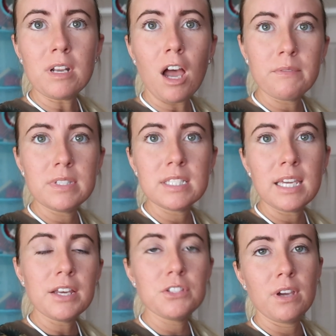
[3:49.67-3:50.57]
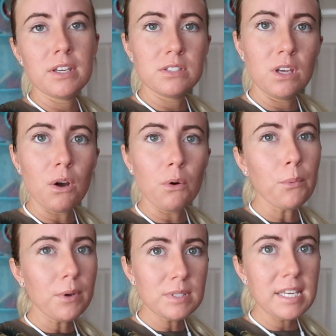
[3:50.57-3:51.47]
and obviously, as you guys know,
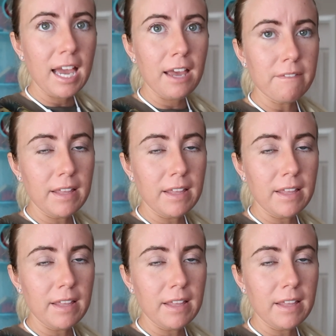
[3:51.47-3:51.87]
we only have